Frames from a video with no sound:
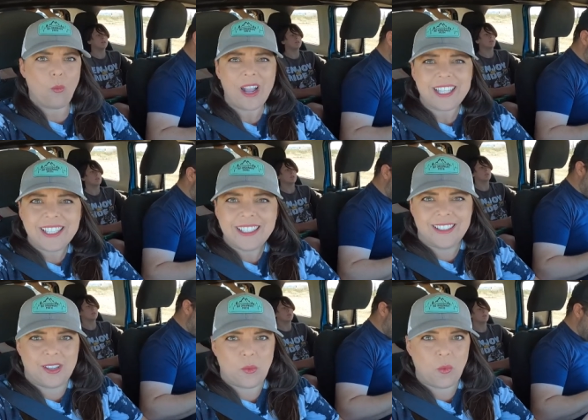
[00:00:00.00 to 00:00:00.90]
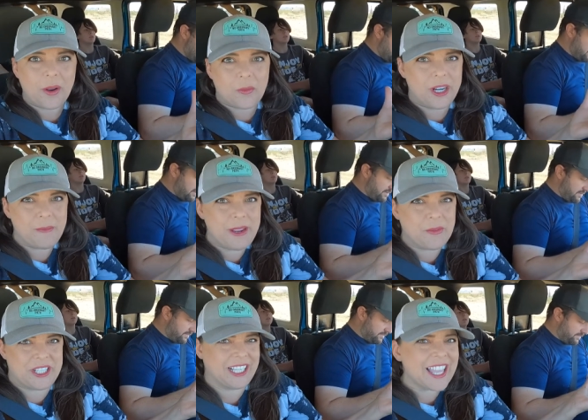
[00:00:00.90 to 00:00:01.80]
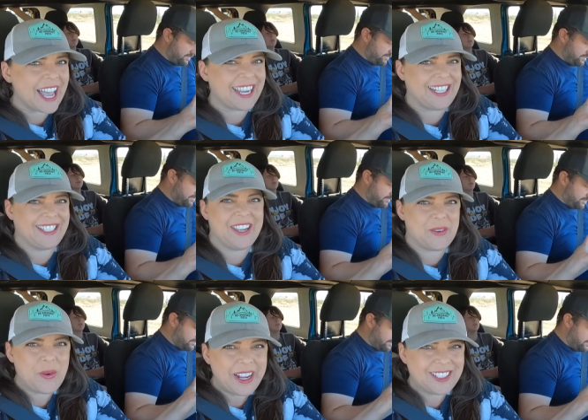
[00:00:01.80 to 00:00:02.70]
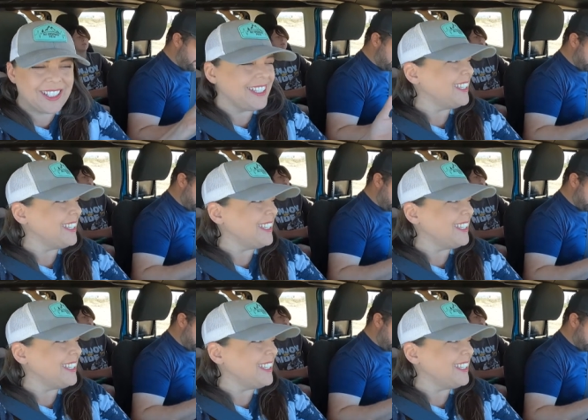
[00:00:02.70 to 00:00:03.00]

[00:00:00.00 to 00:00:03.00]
What? What, what do you mean we're declined? Like, what?